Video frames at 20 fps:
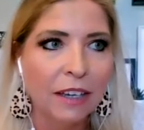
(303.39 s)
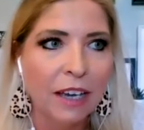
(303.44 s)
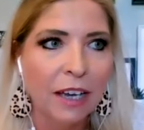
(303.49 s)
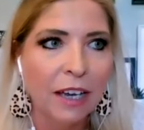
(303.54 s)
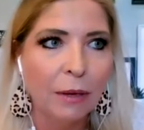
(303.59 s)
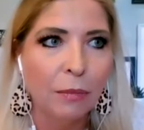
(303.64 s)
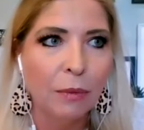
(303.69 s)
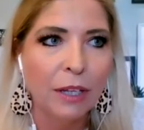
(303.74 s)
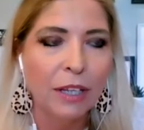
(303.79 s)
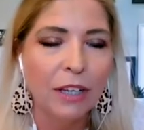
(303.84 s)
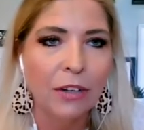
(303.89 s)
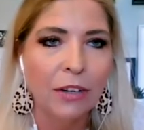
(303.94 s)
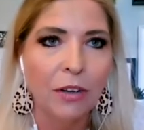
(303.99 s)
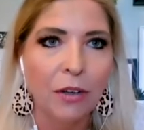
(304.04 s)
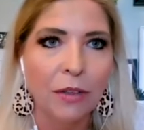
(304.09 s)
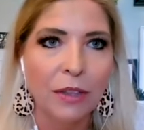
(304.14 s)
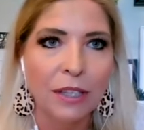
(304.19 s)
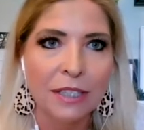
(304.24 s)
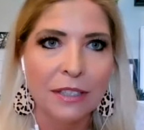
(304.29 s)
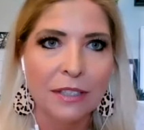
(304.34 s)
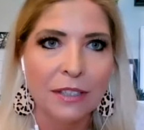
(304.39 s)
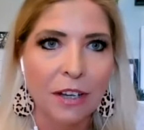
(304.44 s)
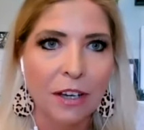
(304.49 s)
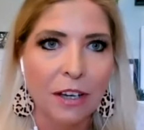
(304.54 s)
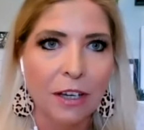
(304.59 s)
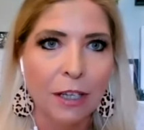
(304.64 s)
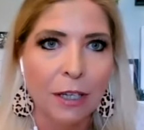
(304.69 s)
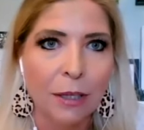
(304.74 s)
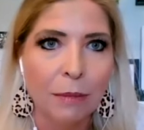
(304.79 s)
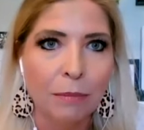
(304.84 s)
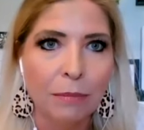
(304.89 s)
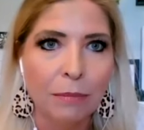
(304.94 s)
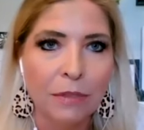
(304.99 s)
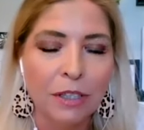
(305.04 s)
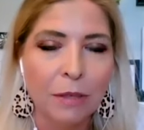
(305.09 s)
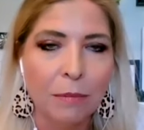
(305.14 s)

I waited all this time